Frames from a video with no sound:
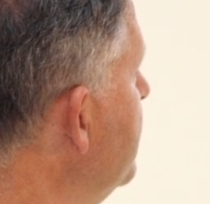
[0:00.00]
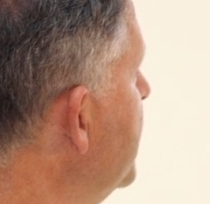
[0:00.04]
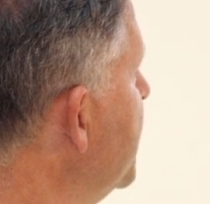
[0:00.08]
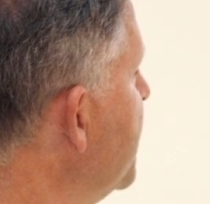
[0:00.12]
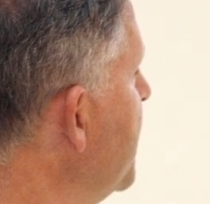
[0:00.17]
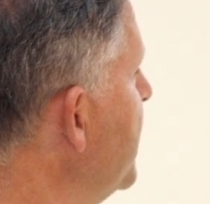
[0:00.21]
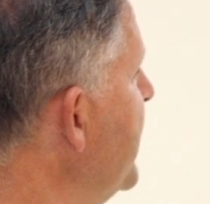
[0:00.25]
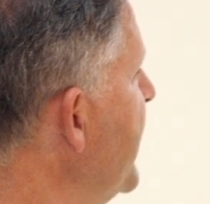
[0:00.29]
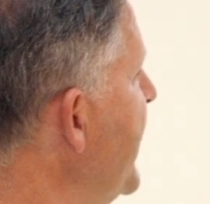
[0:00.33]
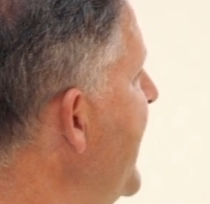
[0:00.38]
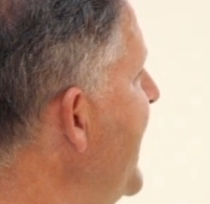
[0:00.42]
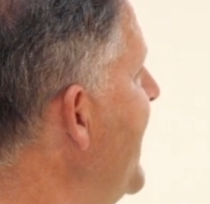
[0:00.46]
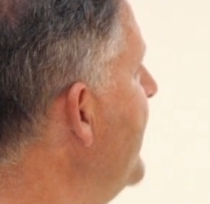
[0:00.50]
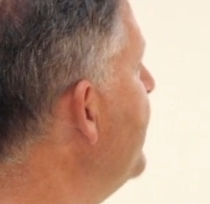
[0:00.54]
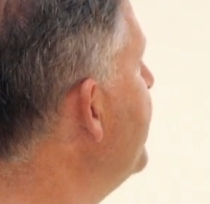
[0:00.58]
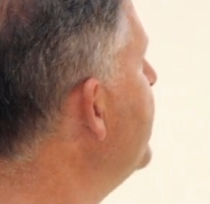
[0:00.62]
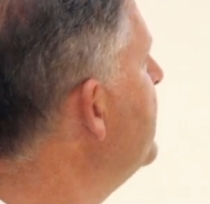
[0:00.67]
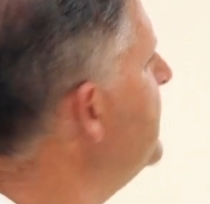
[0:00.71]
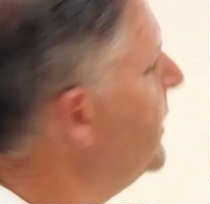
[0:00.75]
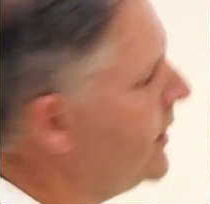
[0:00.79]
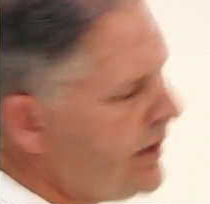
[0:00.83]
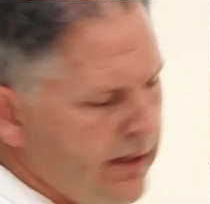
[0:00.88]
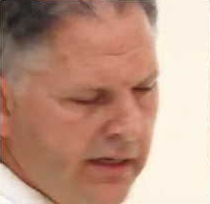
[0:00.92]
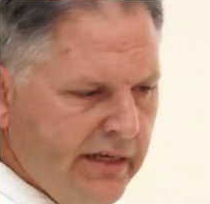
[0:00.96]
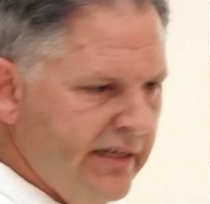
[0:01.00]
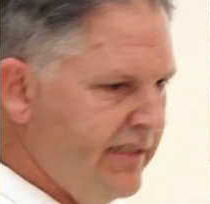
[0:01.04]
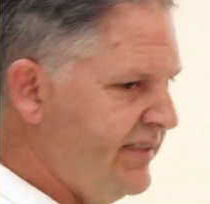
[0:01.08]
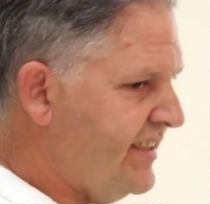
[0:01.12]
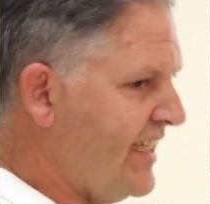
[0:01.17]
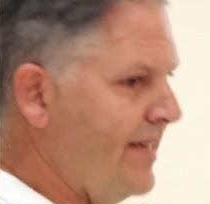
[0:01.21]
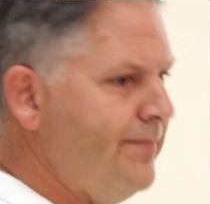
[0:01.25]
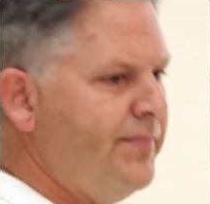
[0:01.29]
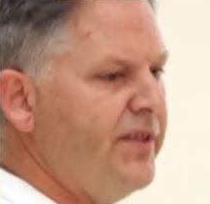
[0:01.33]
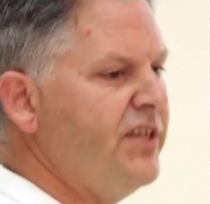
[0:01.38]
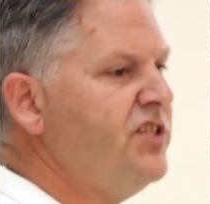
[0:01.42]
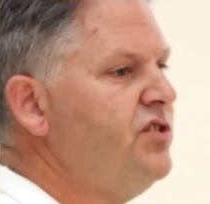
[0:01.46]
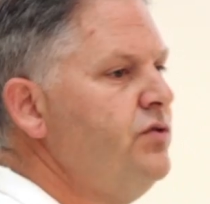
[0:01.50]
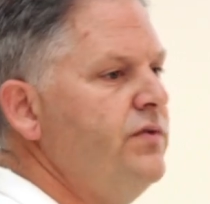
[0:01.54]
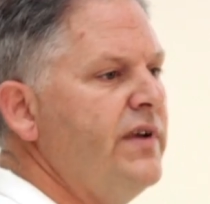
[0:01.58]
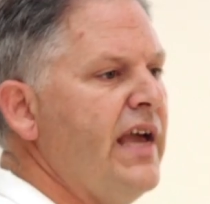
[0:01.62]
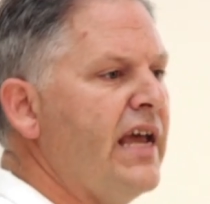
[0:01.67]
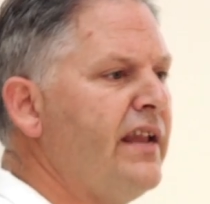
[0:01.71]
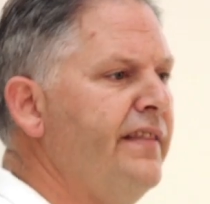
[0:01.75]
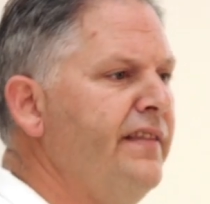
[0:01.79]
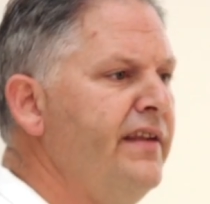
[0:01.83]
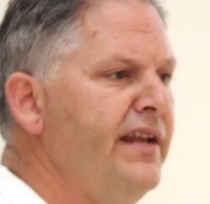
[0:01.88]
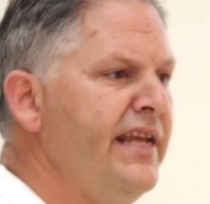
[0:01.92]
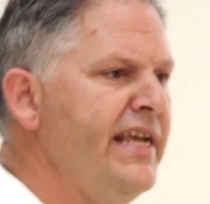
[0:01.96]
So the hip. Same things you've
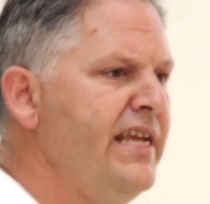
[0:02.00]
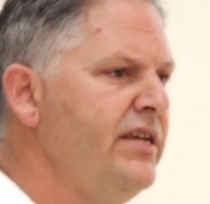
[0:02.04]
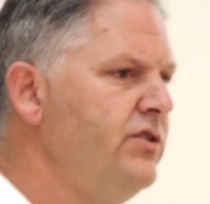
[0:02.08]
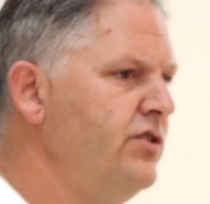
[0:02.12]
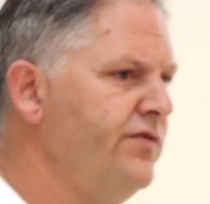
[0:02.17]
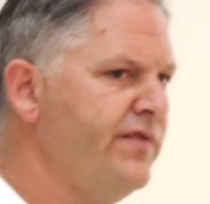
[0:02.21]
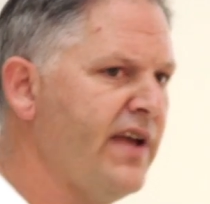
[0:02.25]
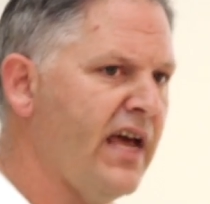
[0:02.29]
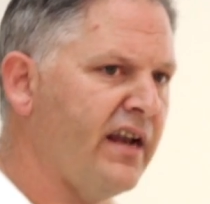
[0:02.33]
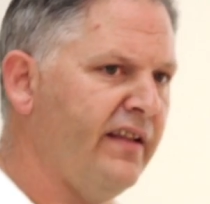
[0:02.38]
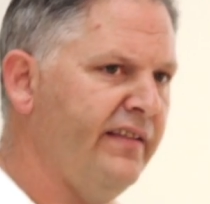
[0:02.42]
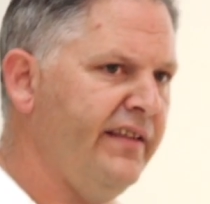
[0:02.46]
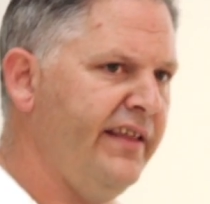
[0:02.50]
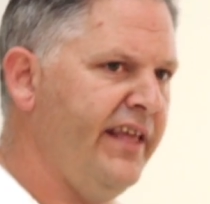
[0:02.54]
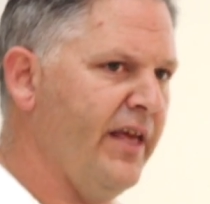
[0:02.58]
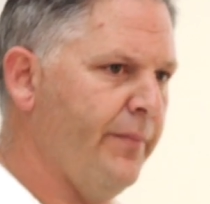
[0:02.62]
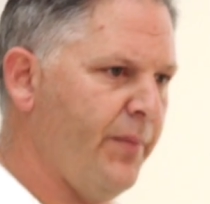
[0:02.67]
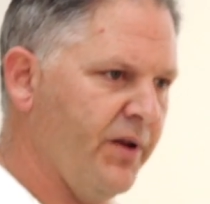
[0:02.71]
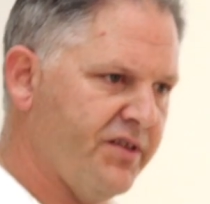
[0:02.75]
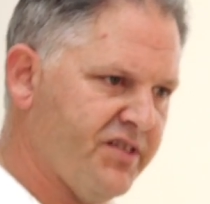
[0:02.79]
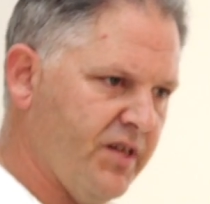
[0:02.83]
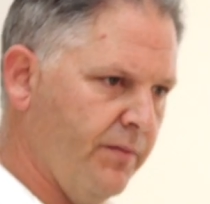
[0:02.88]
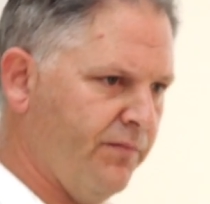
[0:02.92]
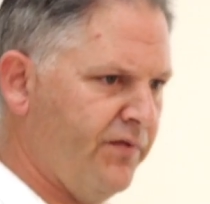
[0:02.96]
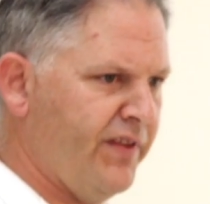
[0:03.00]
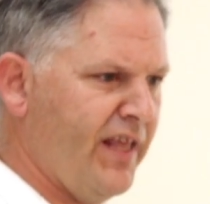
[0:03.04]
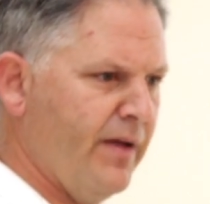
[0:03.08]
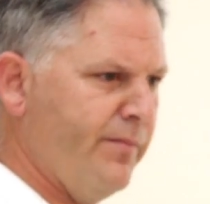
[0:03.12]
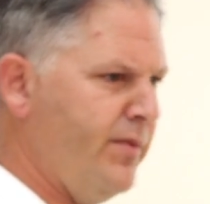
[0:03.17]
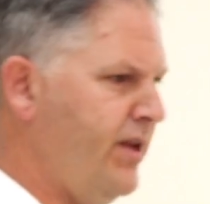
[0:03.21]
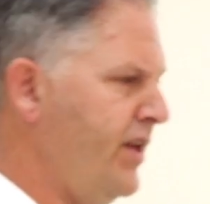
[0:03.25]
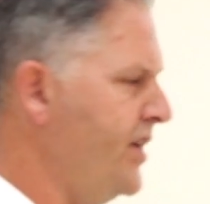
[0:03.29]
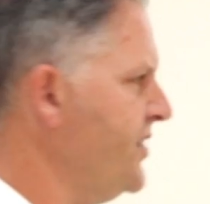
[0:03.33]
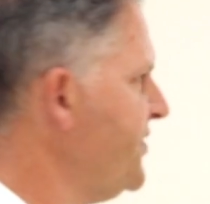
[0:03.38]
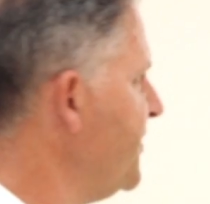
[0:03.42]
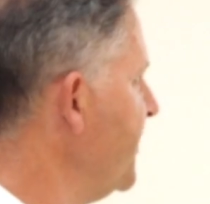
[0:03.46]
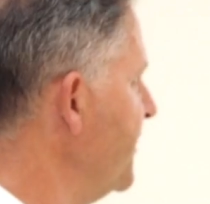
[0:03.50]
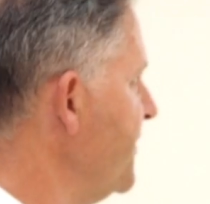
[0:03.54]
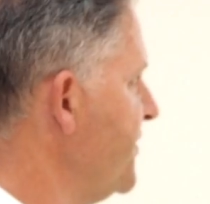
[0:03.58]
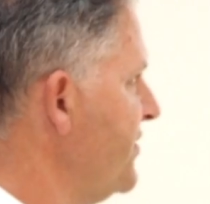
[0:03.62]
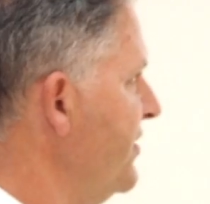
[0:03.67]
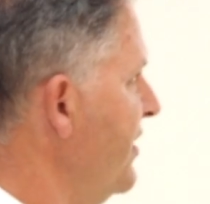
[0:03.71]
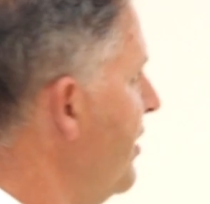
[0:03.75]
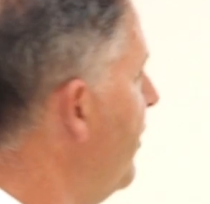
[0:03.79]
got on the knee, you've got on the hip, except for that meniscus.